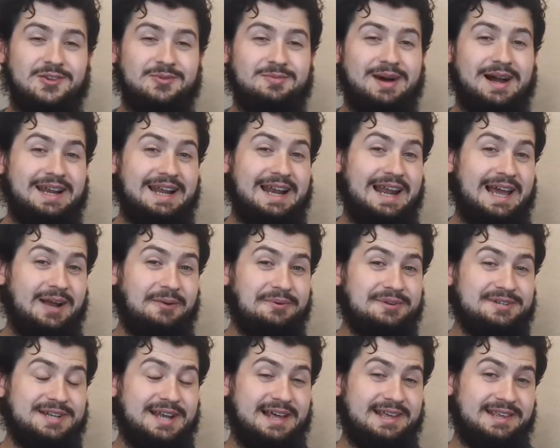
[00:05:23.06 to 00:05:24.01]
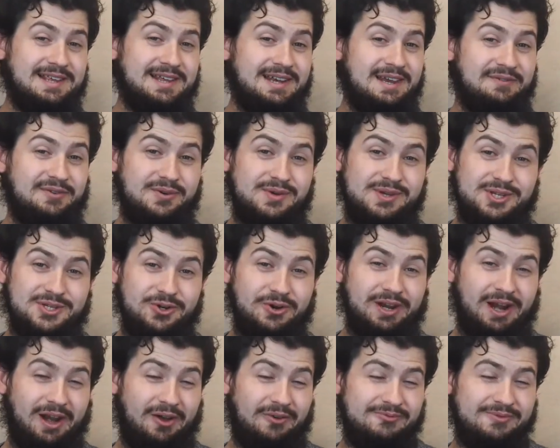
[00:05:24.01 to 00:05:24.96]
Somali language lesson. If you
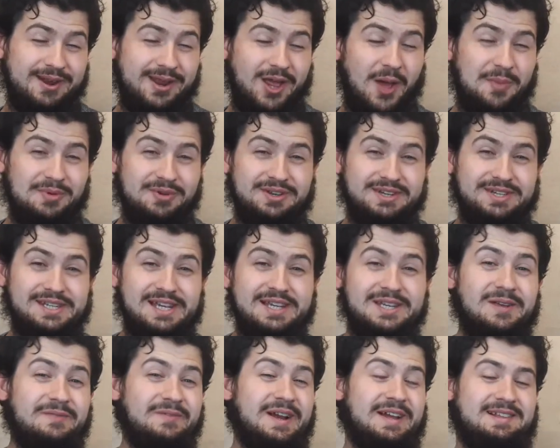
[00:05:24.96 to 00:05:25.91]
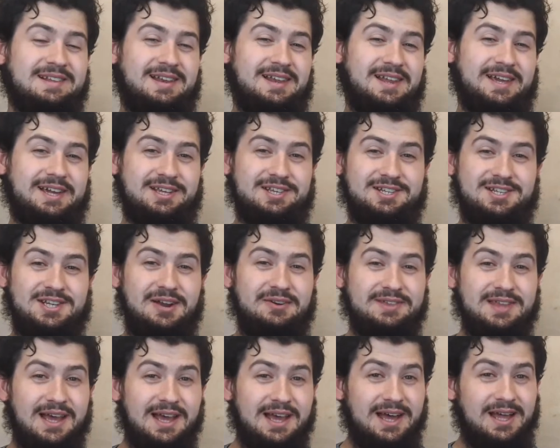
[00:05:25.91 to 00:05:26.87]
enjoyed it, and I really hope you did, don't forget to like and share
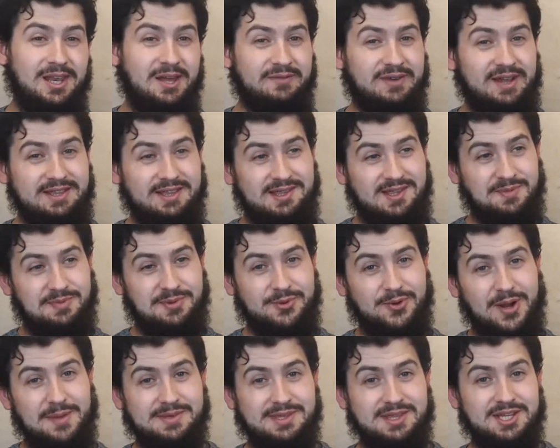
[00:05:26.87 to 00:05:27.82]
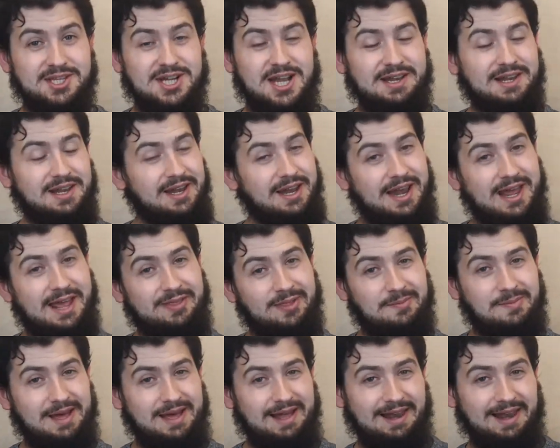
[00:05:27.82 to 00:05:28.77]
it, and don't forget to subscribe to the channel and hit
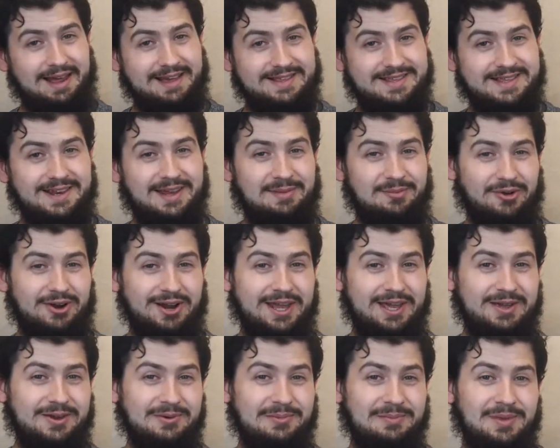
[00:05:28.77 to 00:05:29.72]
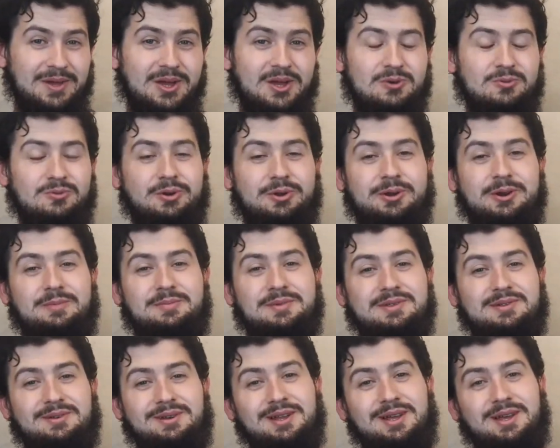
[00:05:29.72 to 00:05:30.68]
the bell. Assalamu alaikum wa
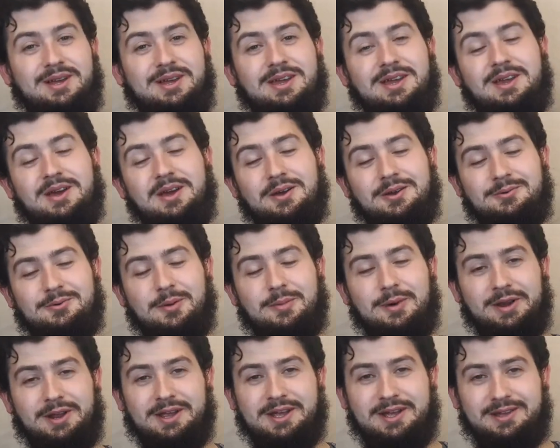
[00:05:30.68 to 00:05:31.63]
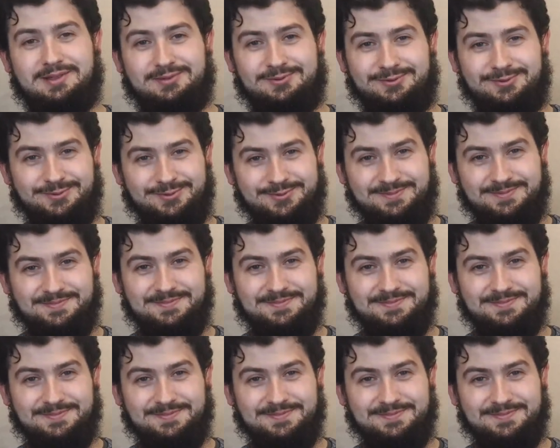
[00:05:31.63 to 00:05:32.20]
rahmatullahi wa barakatuhu.